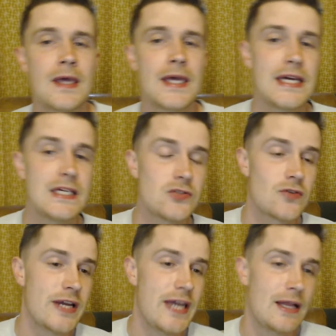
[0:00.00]

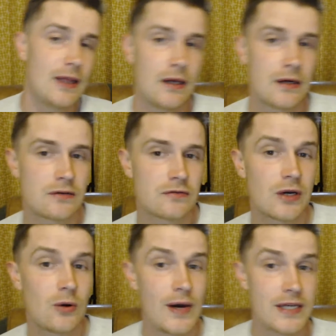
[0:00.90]
Israel
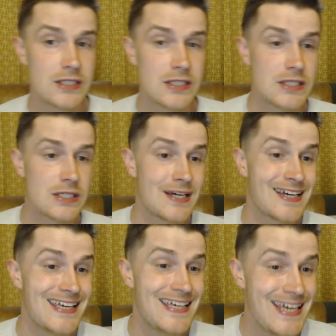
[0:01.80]
requests a
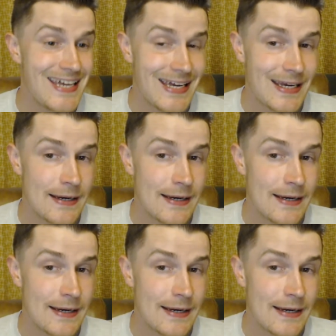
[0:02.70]
king.